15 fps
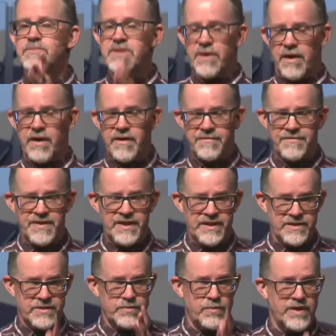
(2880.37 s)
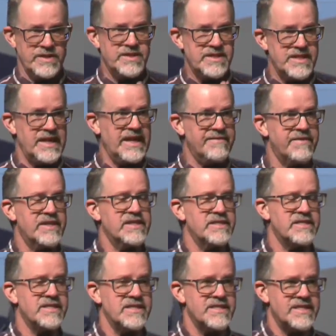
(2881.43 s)
obvious, once the
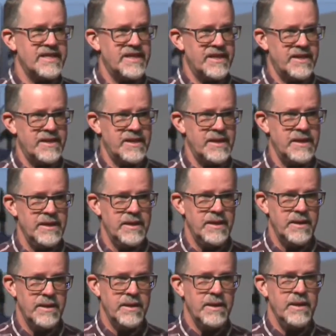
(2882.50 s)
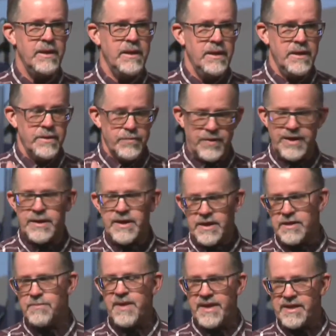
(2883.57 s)
evidence is in, we
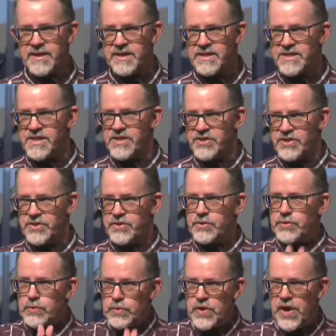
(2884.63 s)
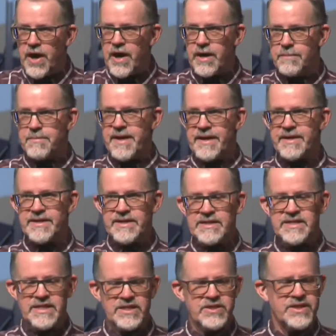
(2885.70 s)
need to make a decision. To not make a
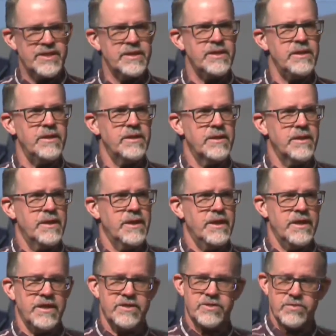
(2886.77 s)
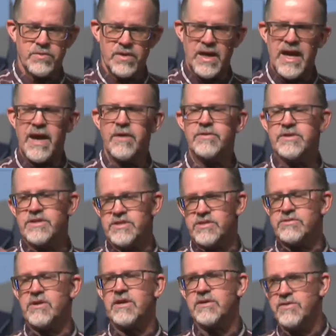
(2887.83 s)
decision is to allow
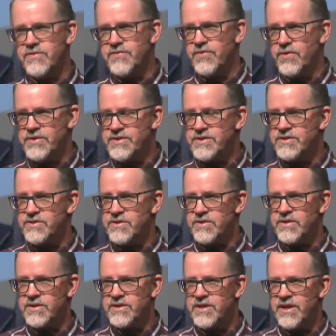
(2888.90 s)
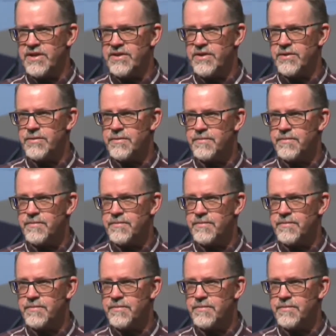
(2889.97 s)
destructive forces to continue.